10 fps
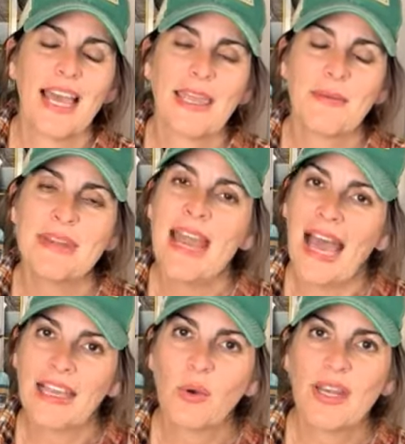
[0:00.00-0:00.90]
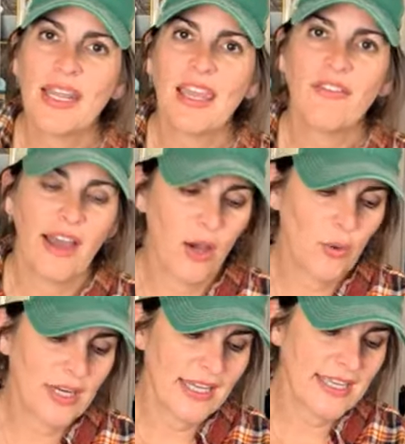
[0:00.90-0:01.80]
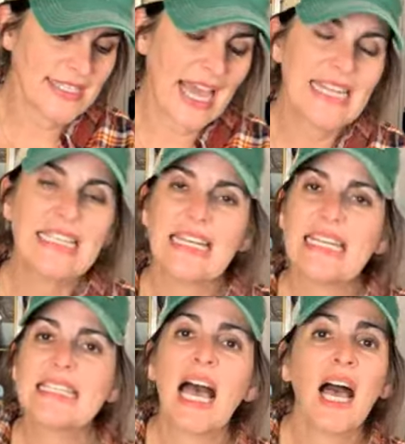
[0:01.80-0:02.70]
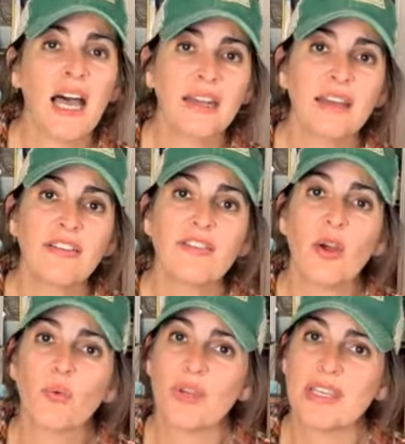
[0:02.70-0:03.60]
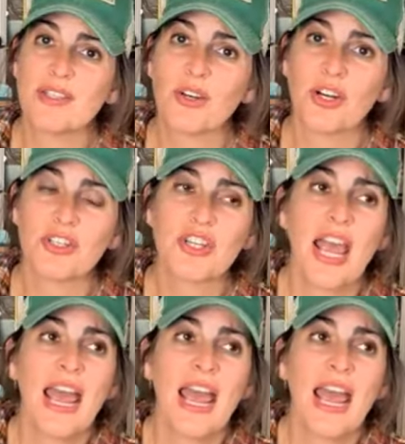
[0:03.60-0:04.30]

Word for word: I am not going to give out is I did a ton of research